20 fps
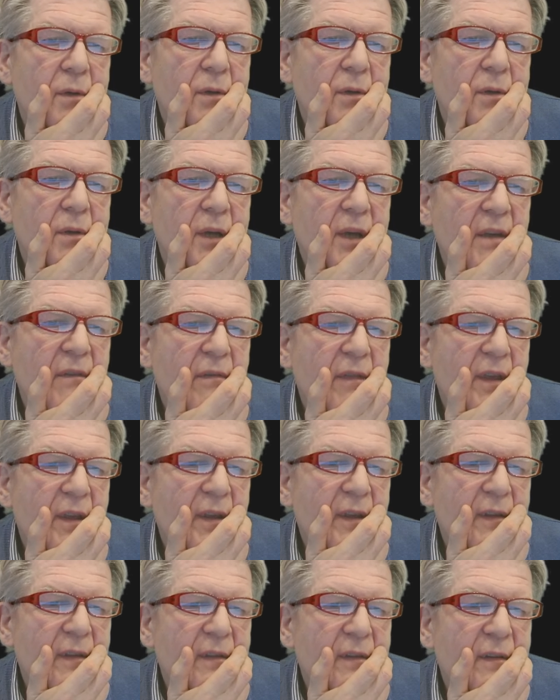
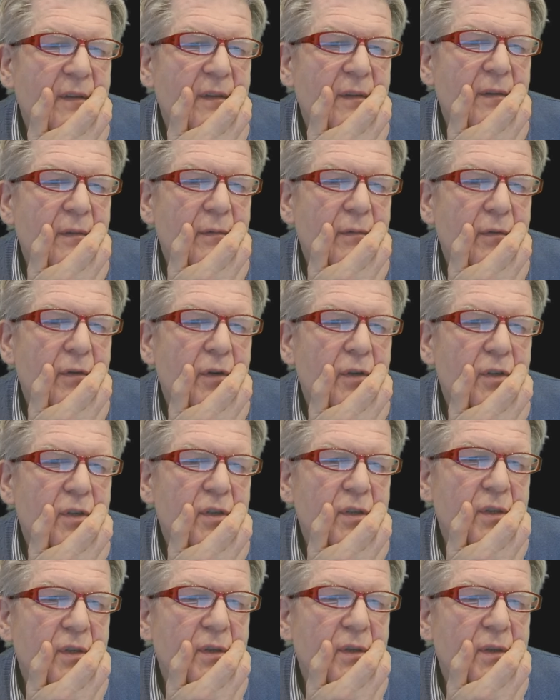AWS
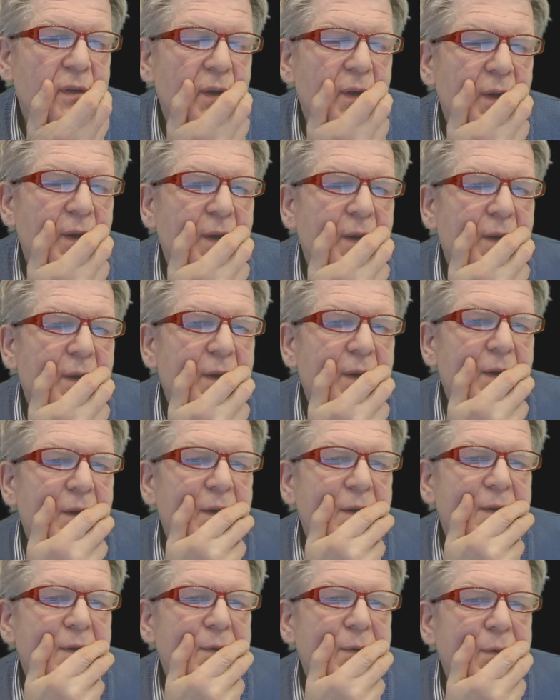version.
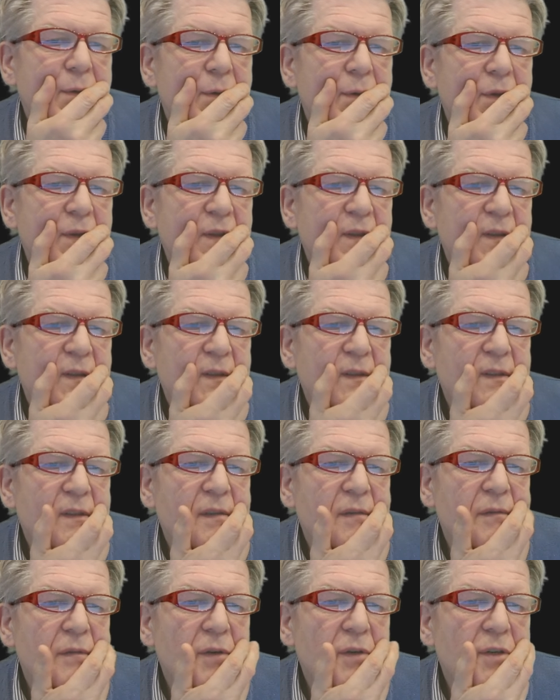So this is the
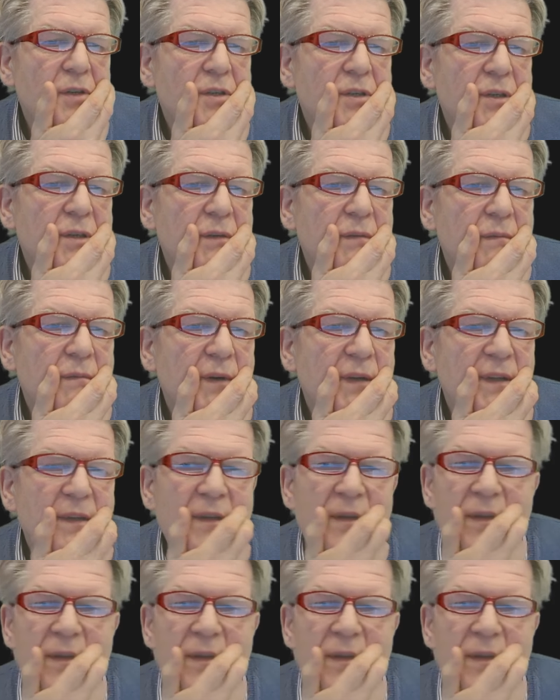version what